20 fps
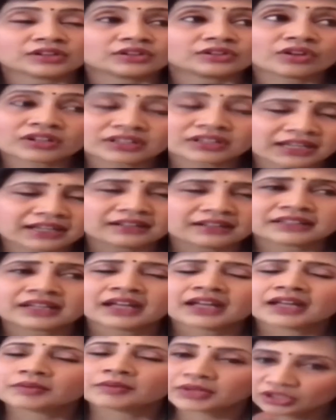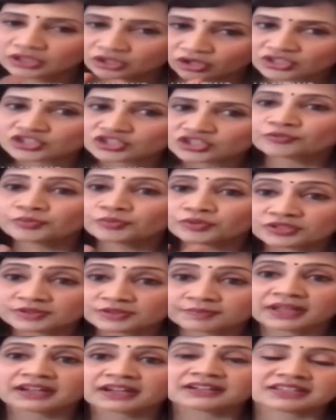not health, but lots of
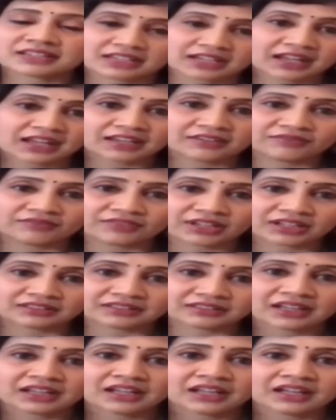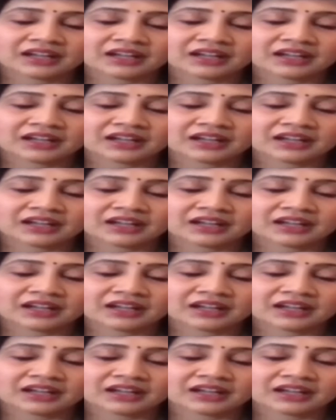prosperity and wealth.